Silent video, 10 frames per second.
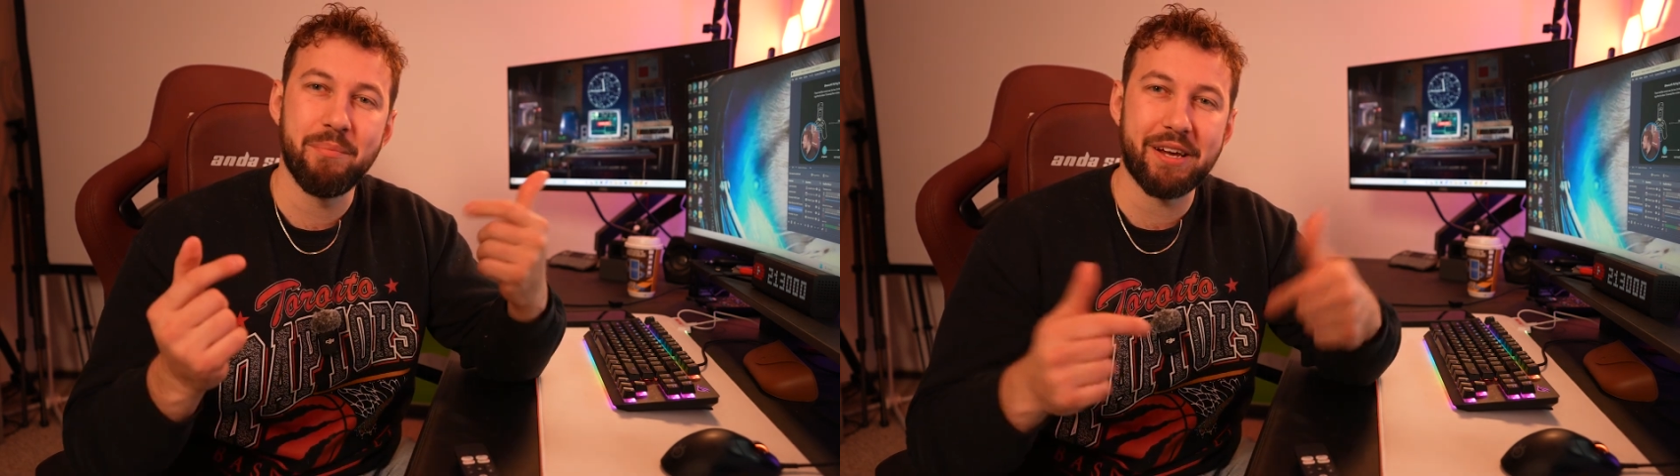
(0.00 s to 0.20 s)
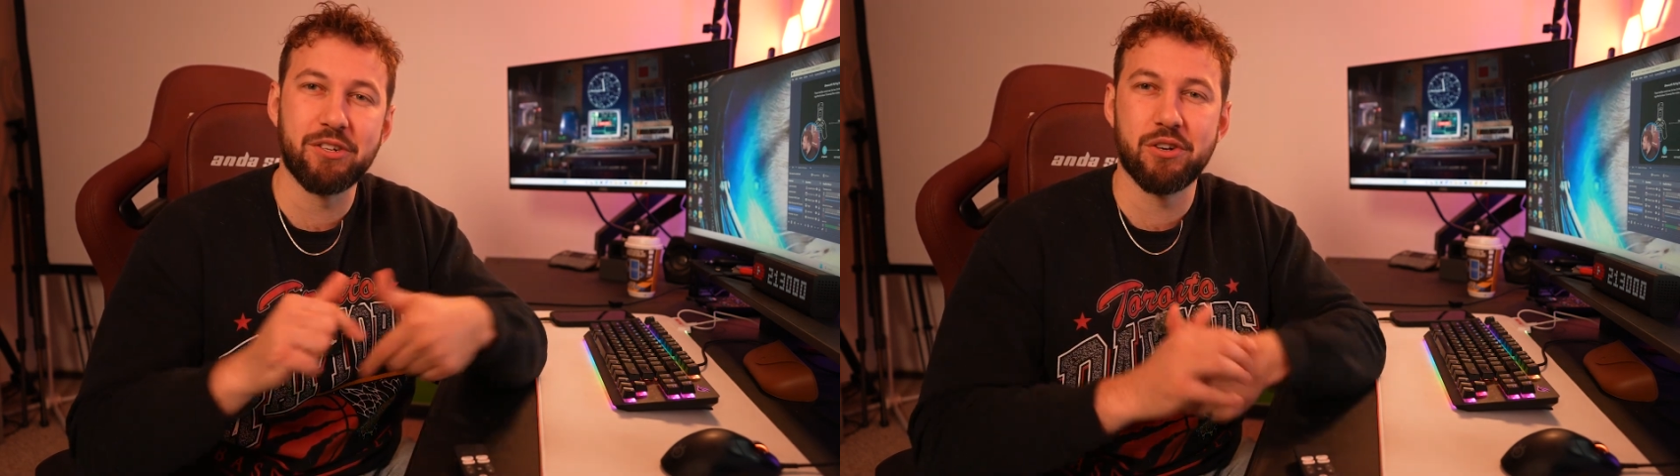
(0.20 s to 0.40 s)

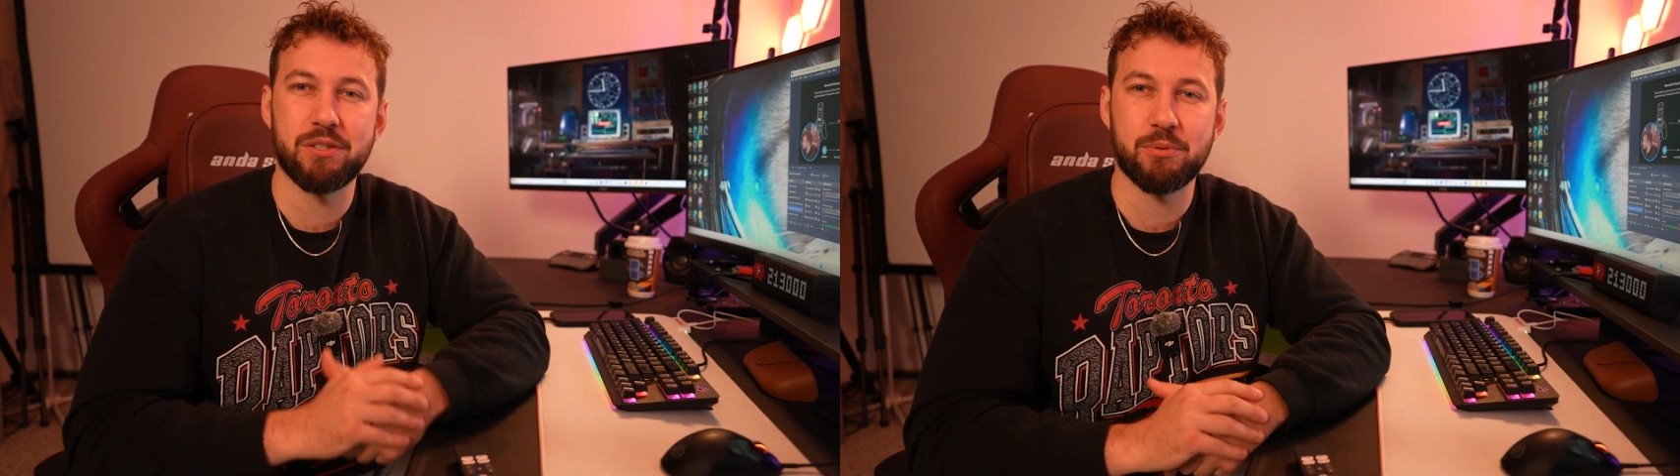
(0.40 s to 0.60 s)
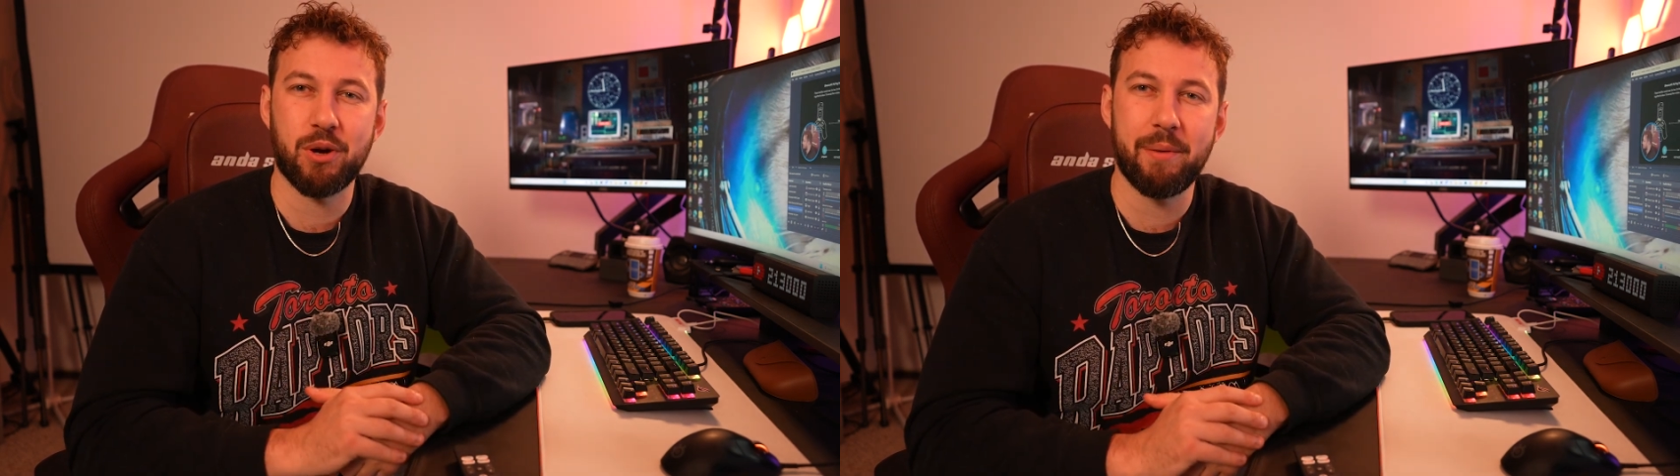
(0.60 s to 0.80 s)
Make sure to
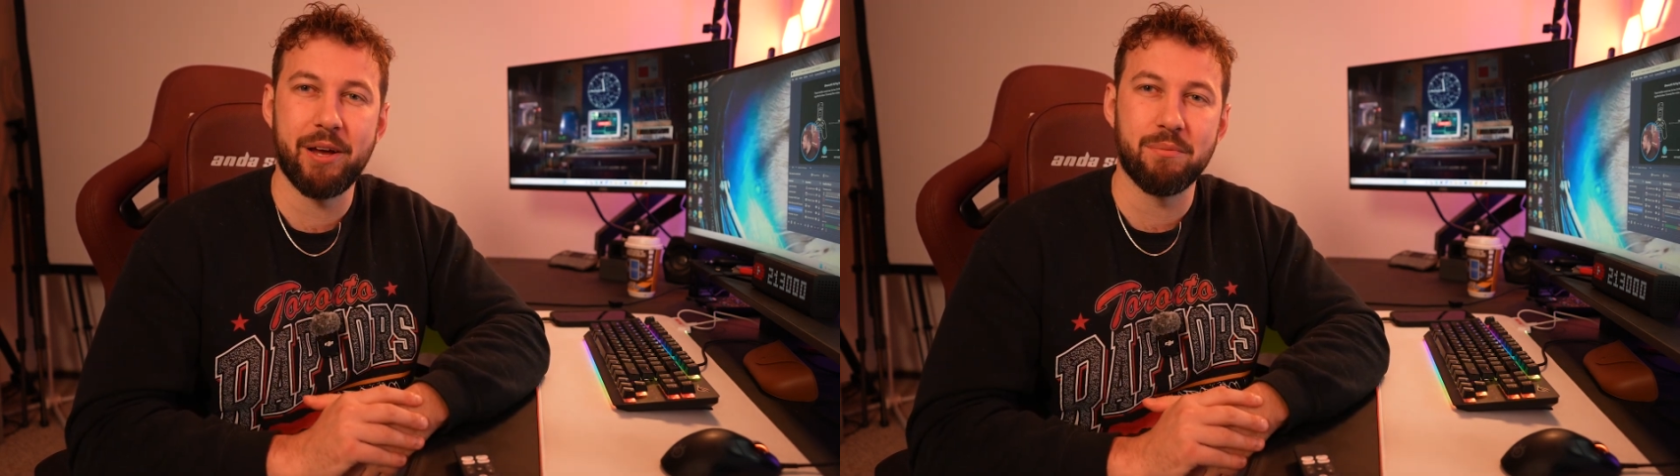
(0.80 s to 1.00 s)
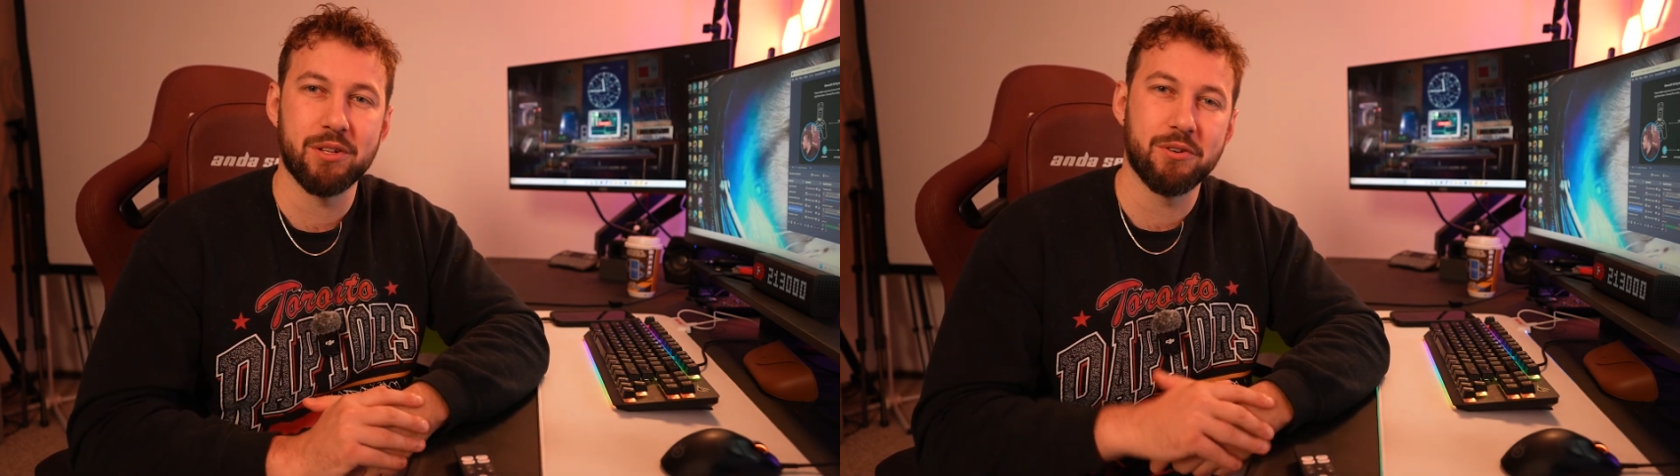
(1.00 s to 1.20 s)
subscribe
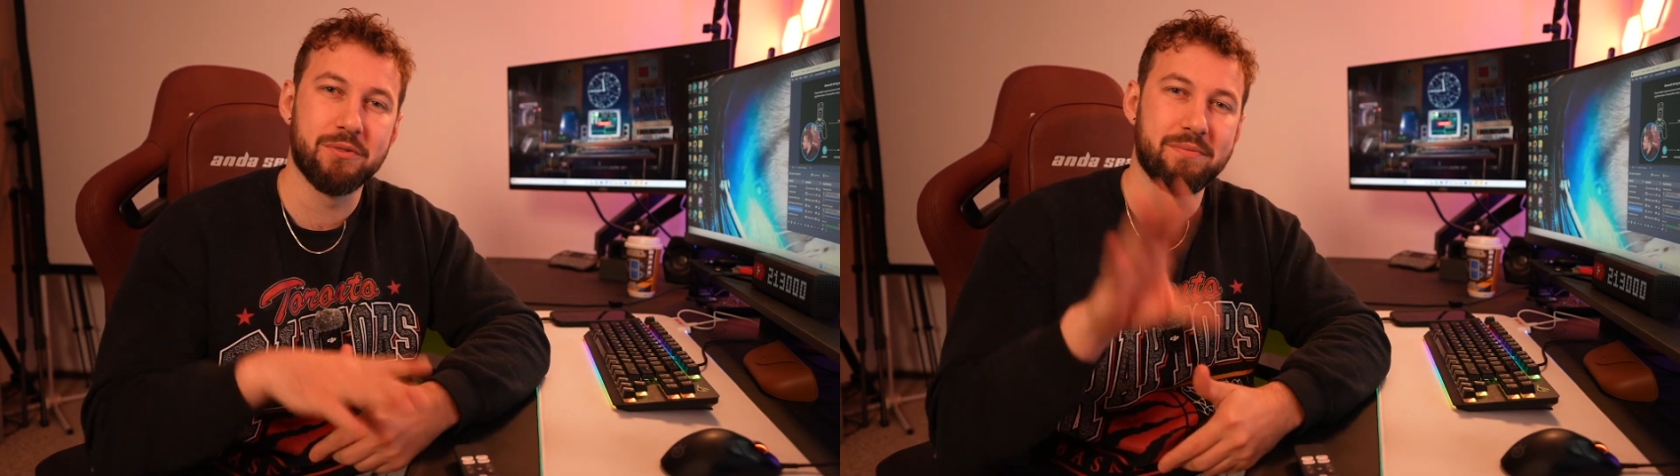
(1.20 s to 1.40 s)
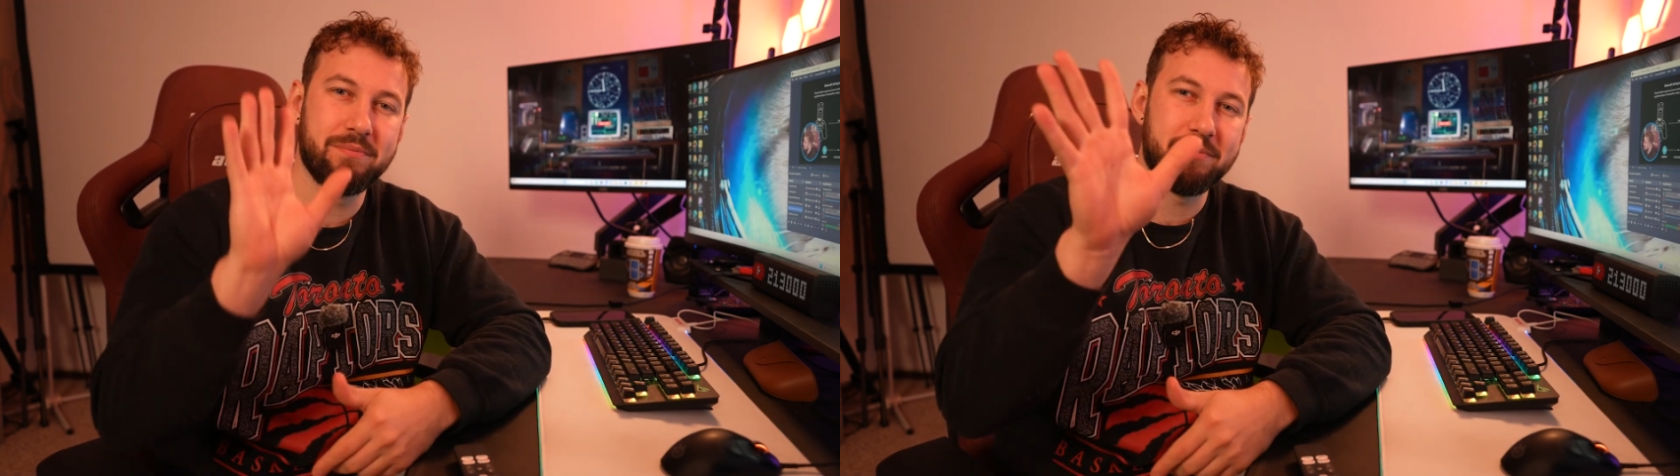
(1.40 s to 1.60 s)
down
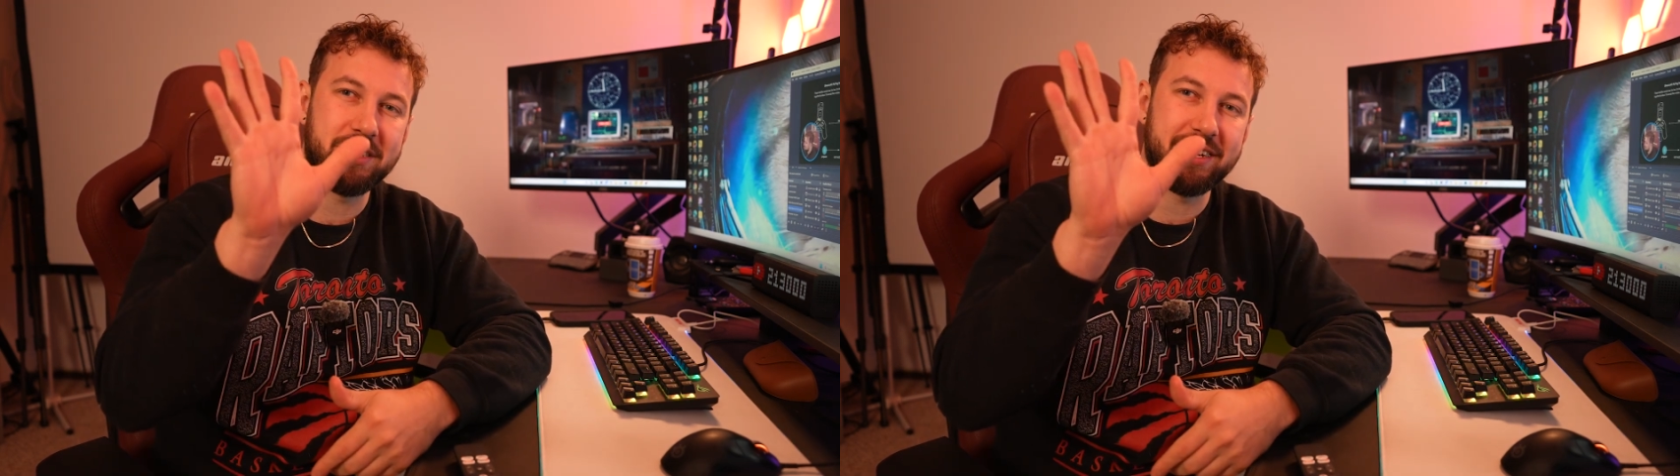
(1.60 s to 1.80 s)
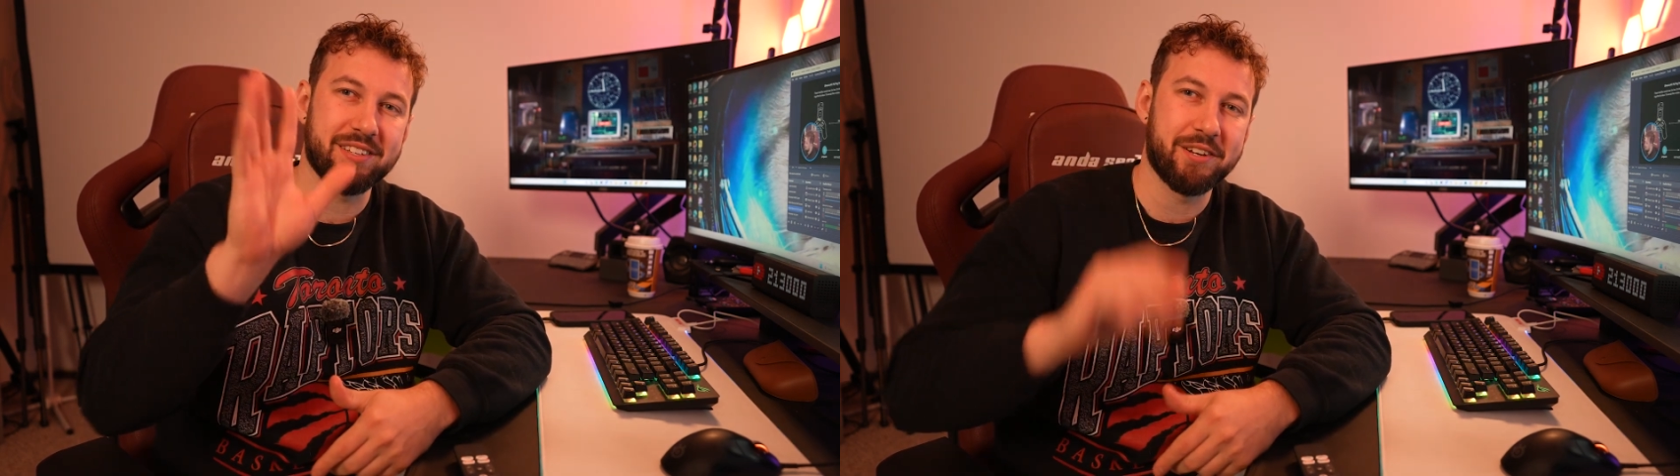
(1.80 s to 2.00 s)
below.
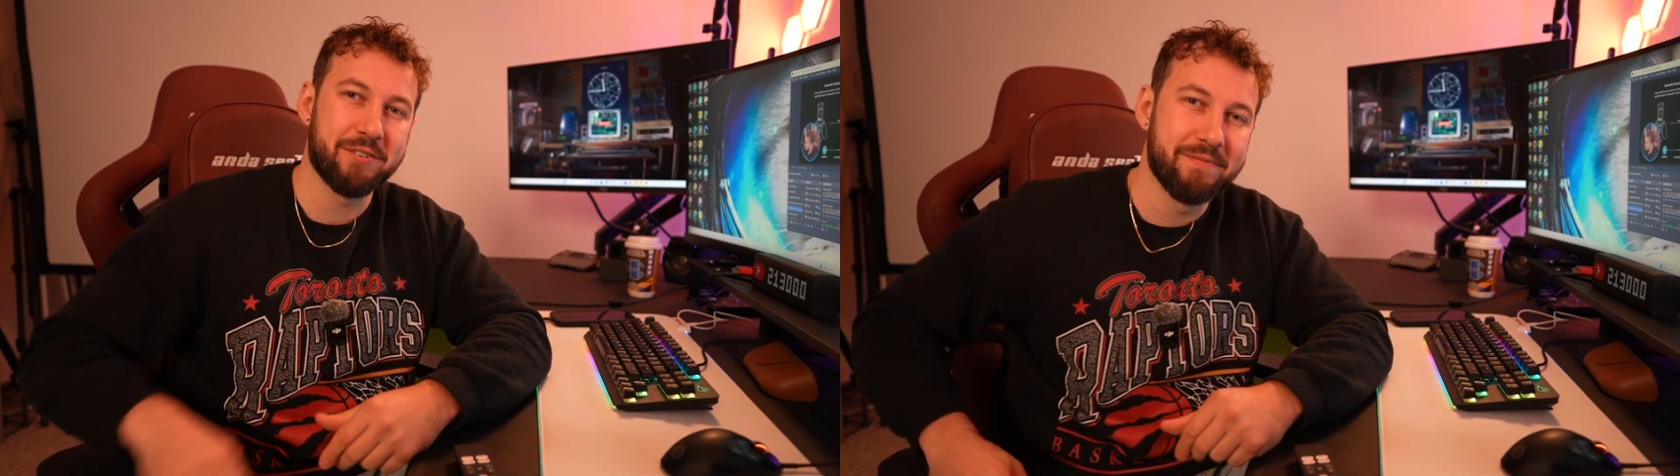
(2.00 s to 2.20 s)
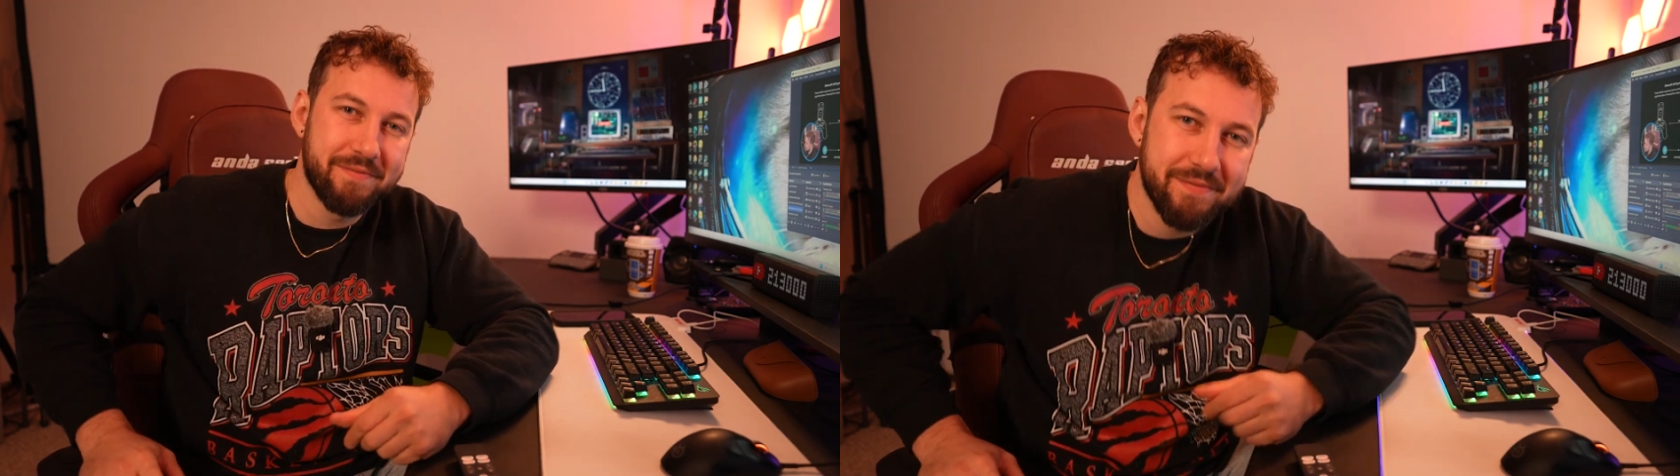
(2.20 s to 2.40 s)
See you guys later.